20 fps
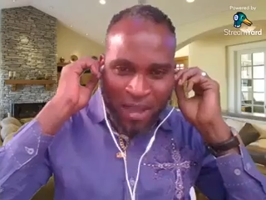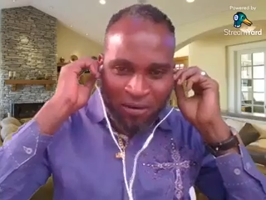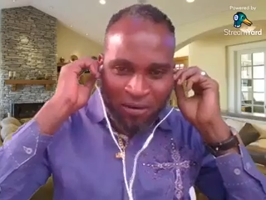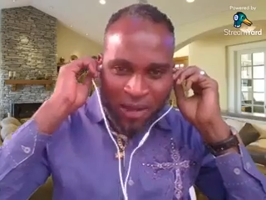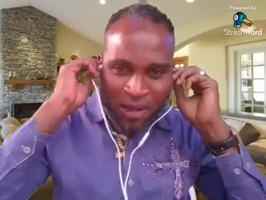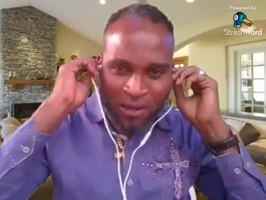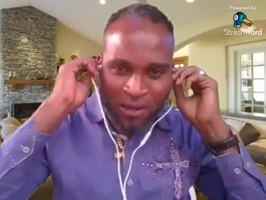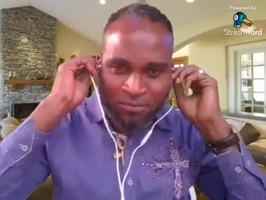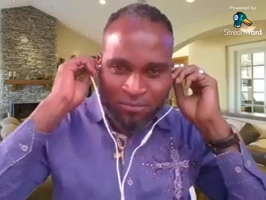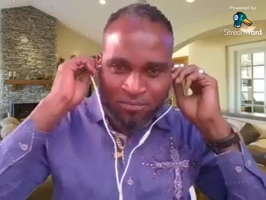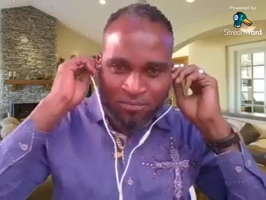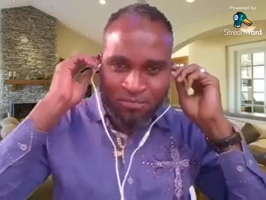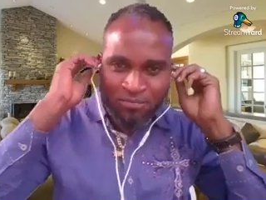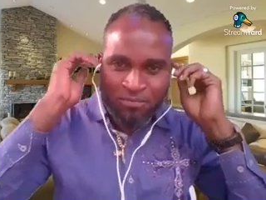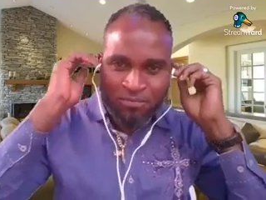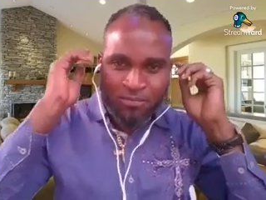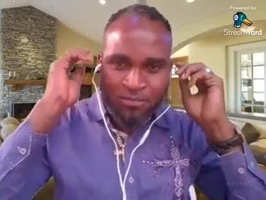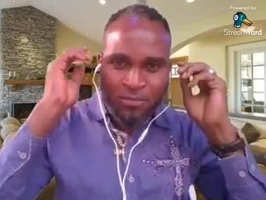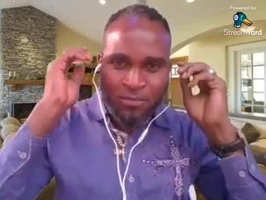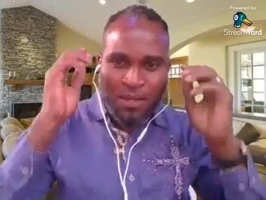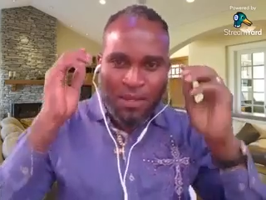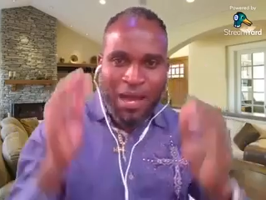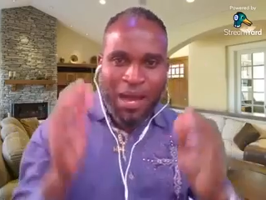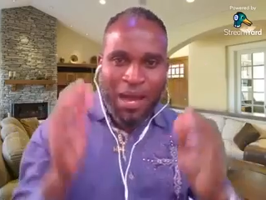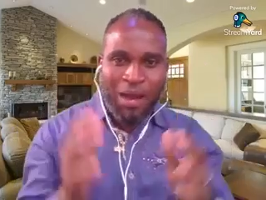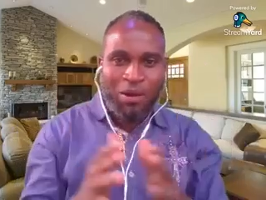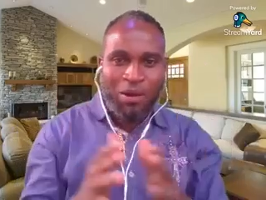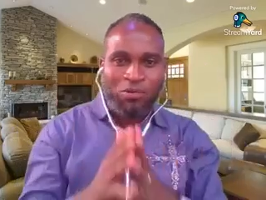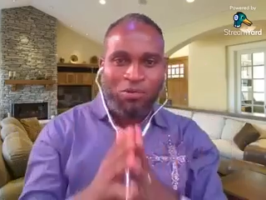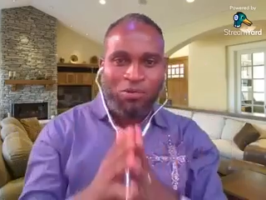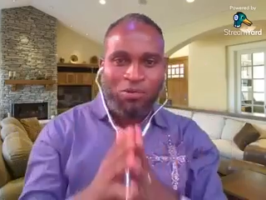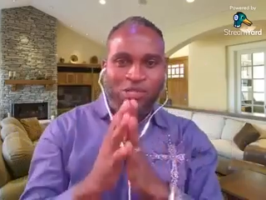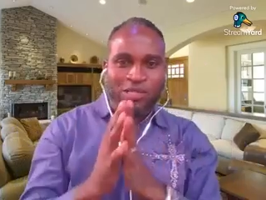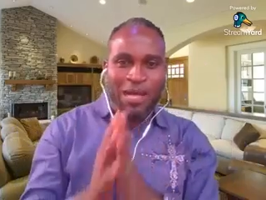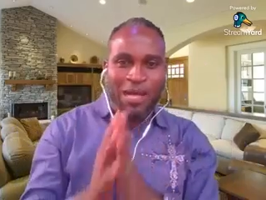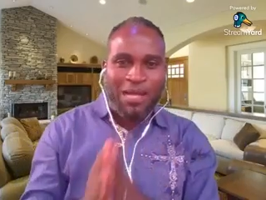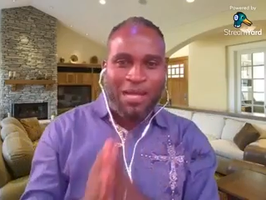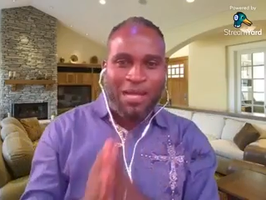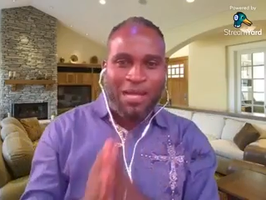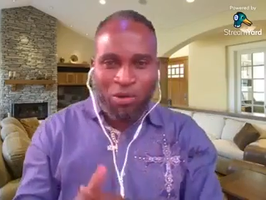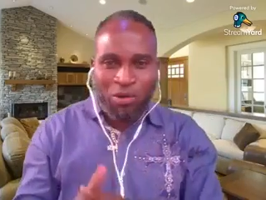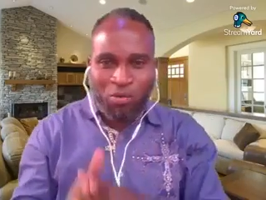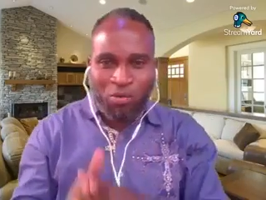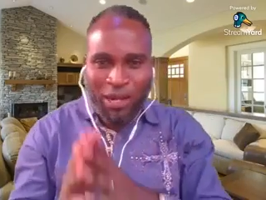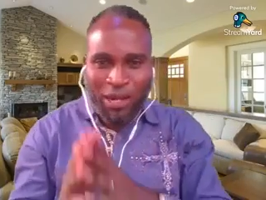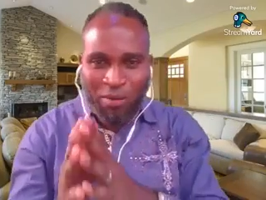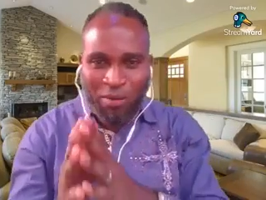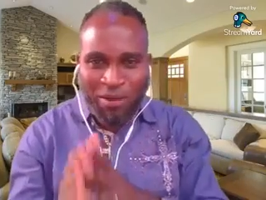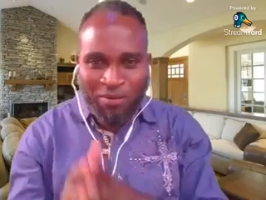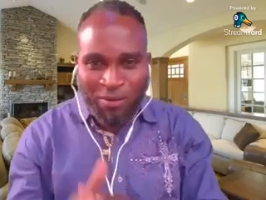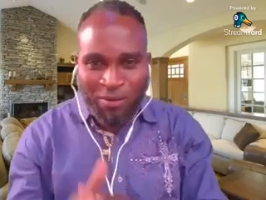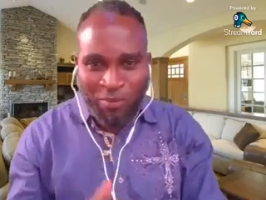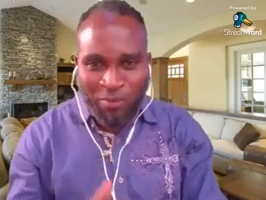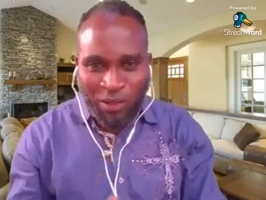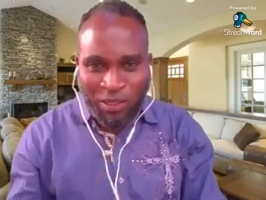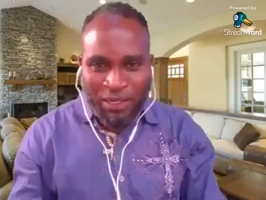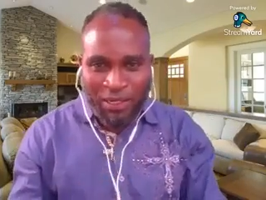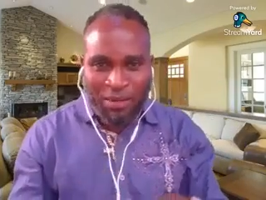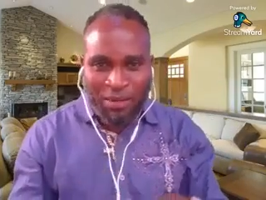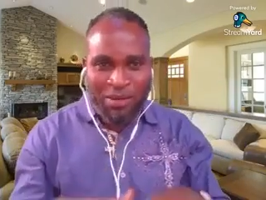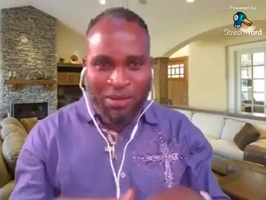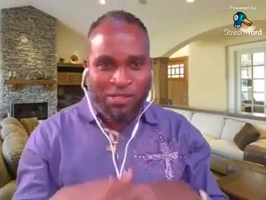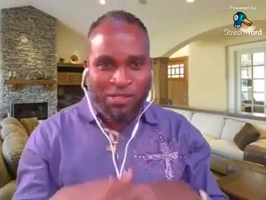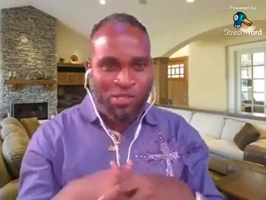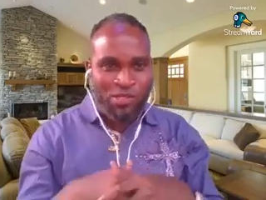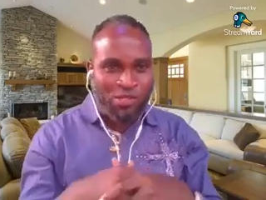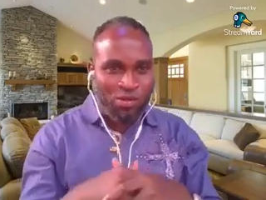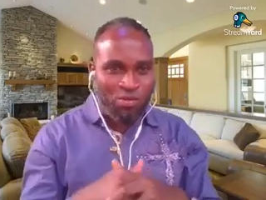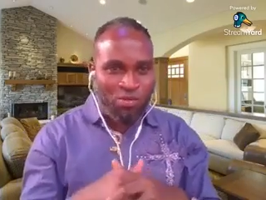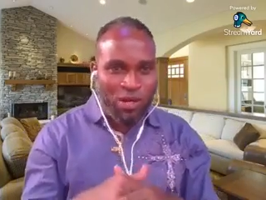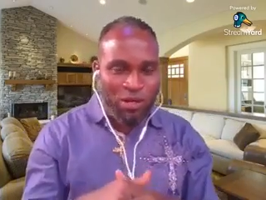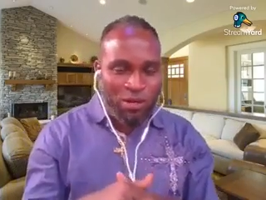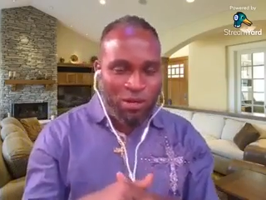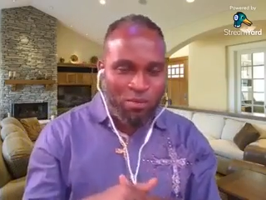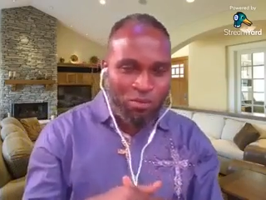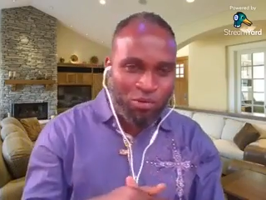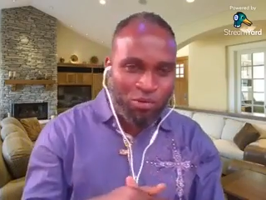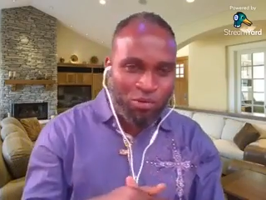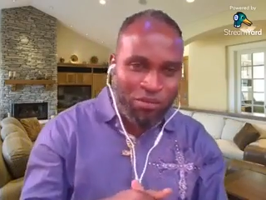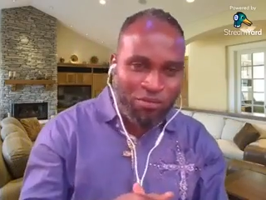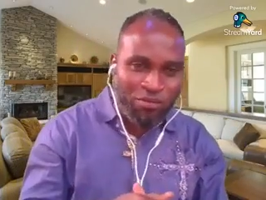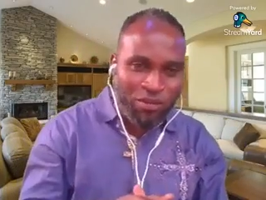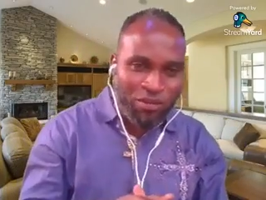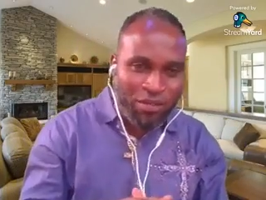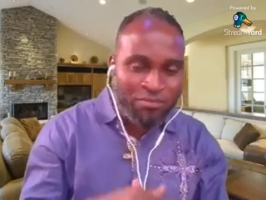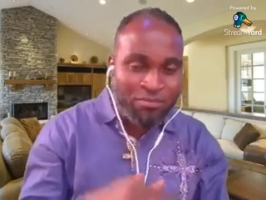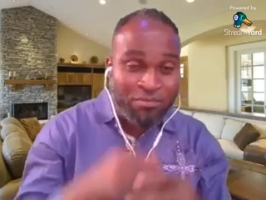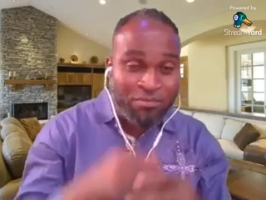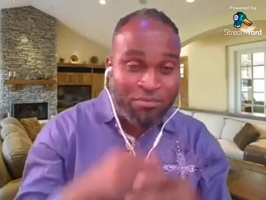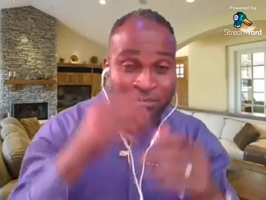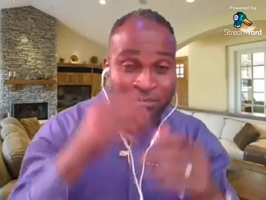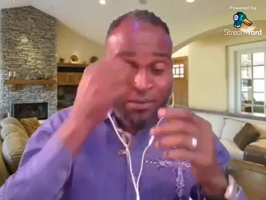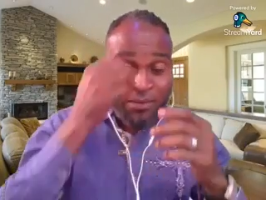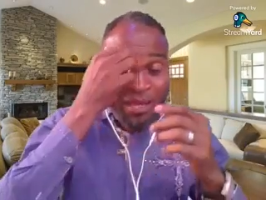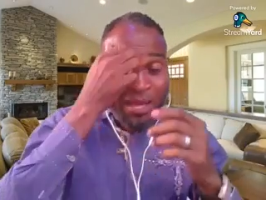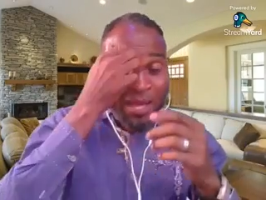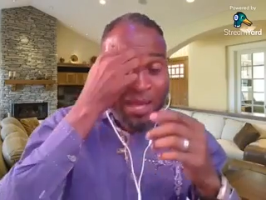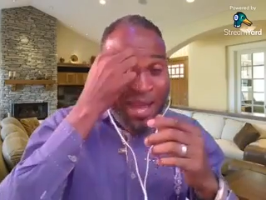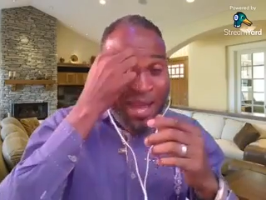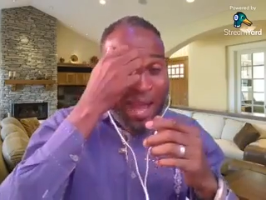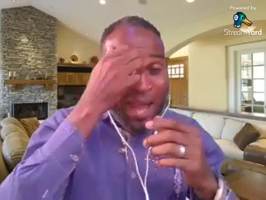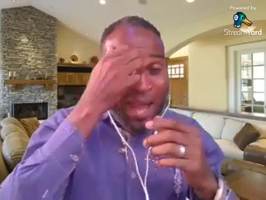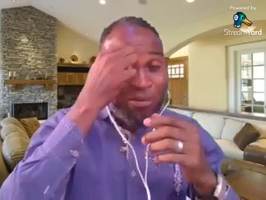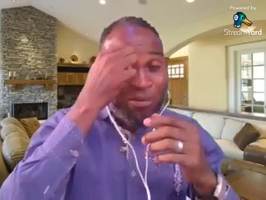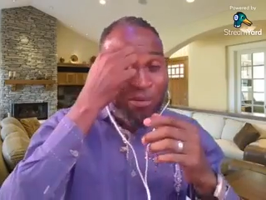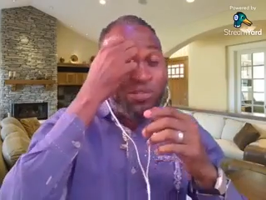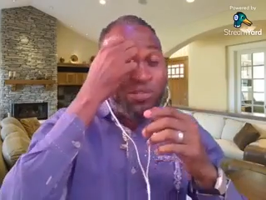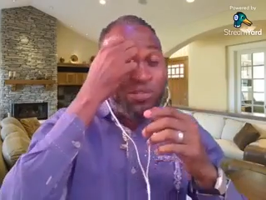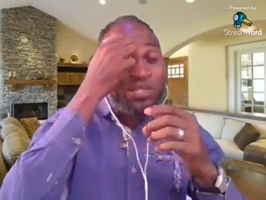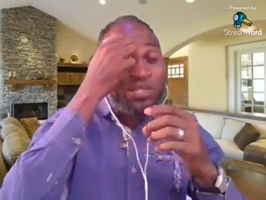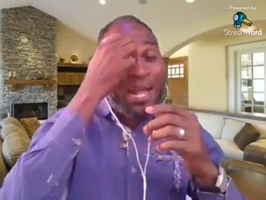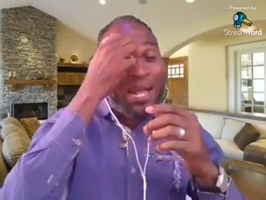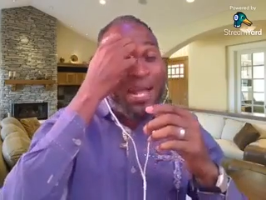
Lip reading: I want to start. I want to welcome everybody. Other masses, you're welcome. Good evening. I want to start first of all.